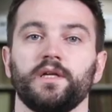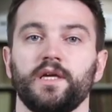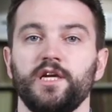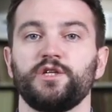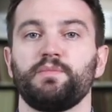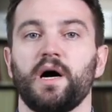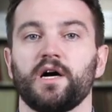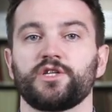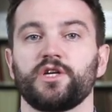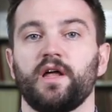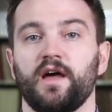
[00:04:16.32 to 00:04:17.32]
Each box
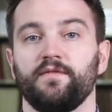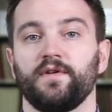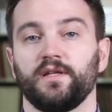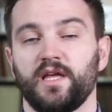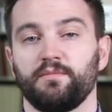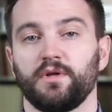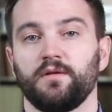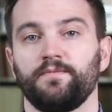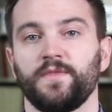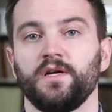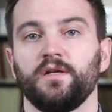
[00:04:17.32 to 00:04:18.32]
should have a label.
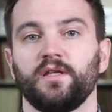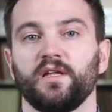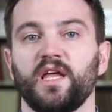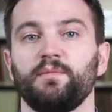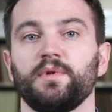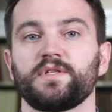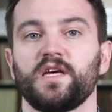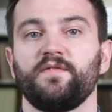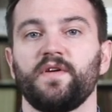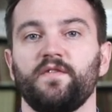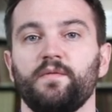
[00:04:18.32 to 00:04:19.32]
The labels
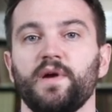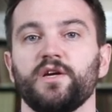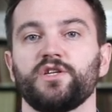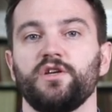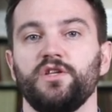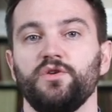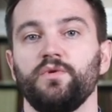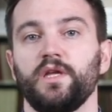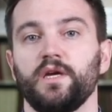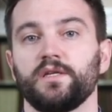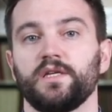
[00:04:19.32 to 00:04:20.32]
have information
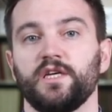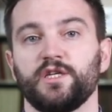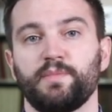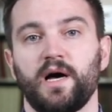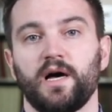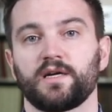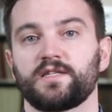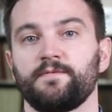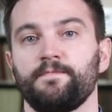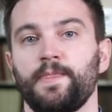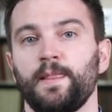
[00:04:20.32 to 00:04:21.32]
unique to each box.
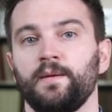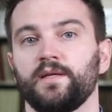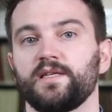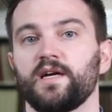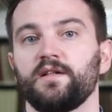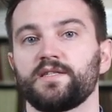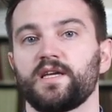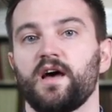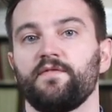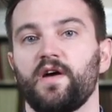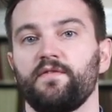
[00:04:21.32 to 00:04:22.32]
They tell
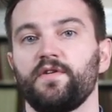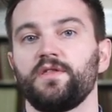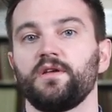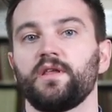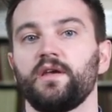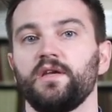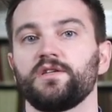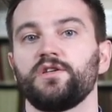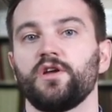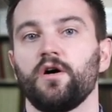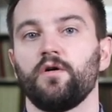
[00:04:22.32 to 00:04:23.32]
staff everything they need to
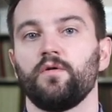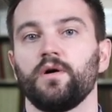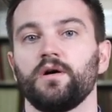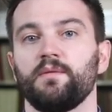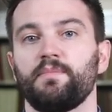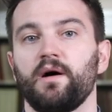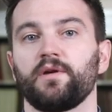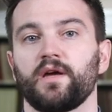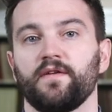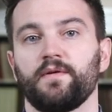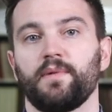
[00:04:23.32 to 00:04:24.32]
know about a
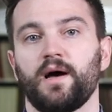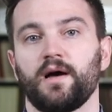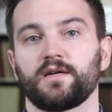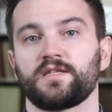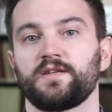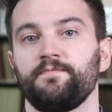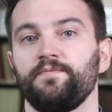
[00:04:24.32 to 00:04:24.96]
given box.